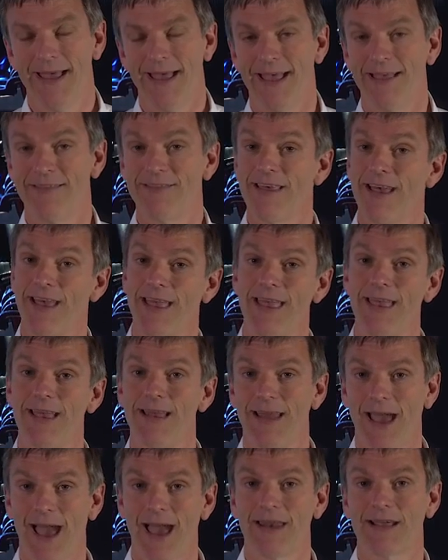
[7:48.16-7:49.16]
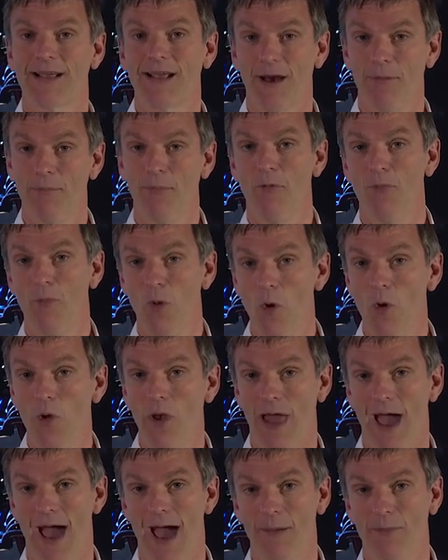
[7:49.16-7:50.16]
is that he had had a couple more
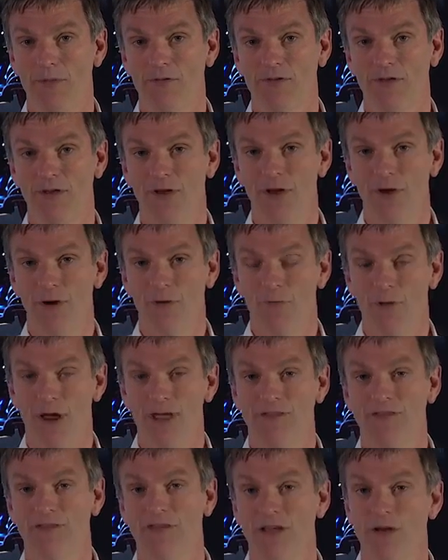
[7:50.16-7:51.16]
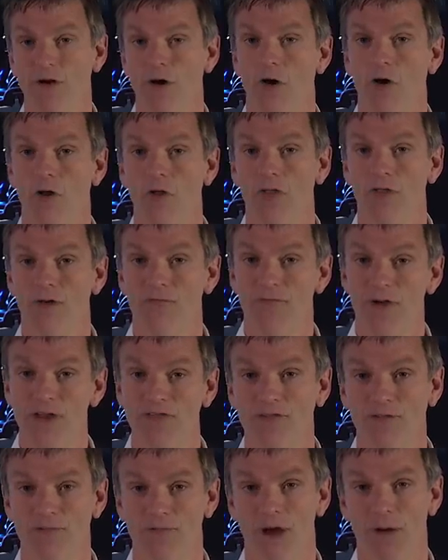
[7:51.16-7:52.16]
laps racing on the
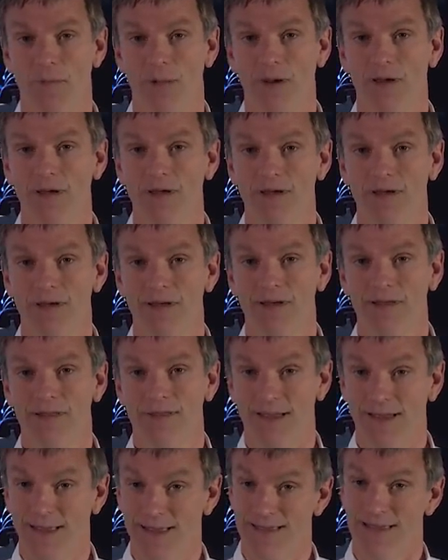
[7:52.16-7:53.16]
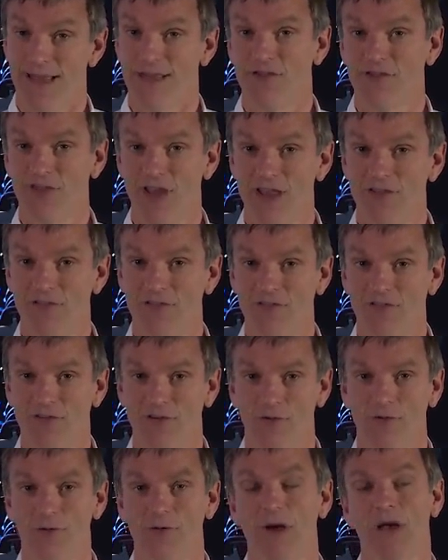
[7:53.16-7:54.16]
fresher rubber that he then changed
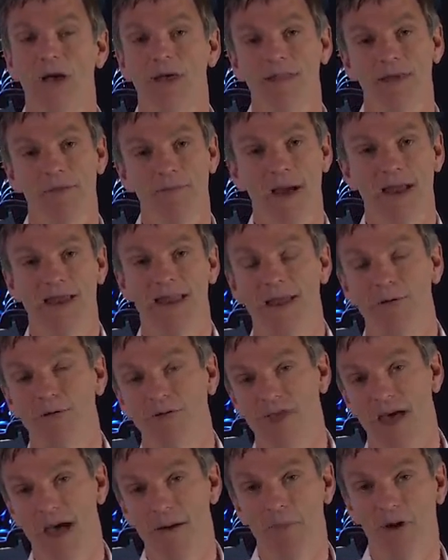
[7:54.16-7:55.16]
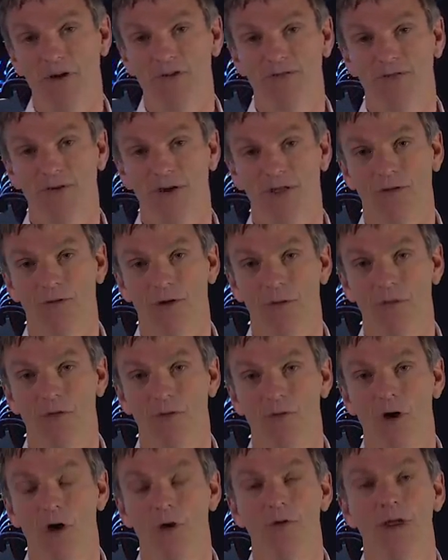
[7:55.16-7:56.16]
to, that meant he was that much further up
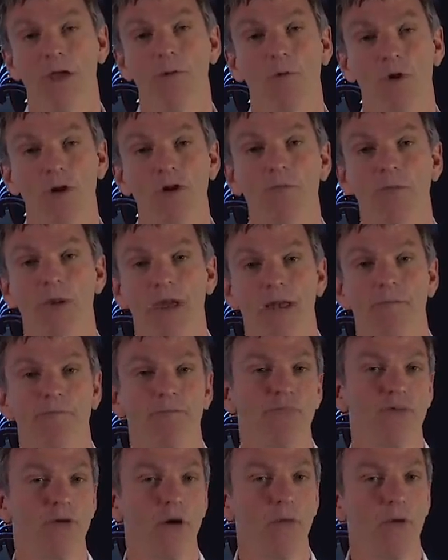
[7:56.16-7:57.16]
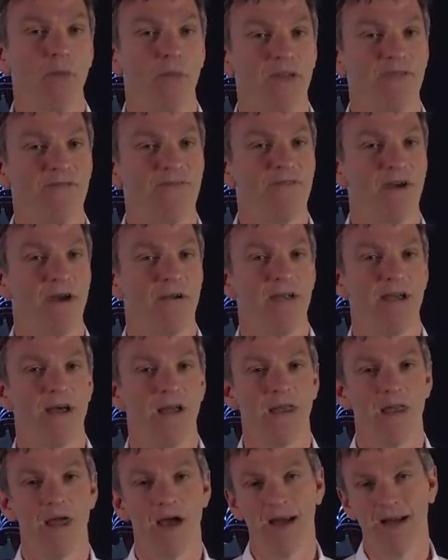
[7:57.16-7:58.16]
the road. It would have been probably very
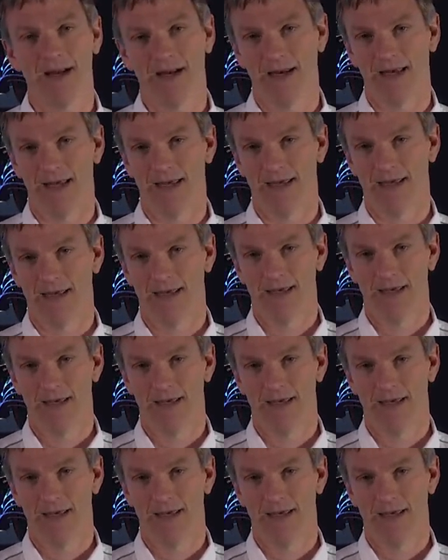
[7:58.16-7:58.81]
unlikely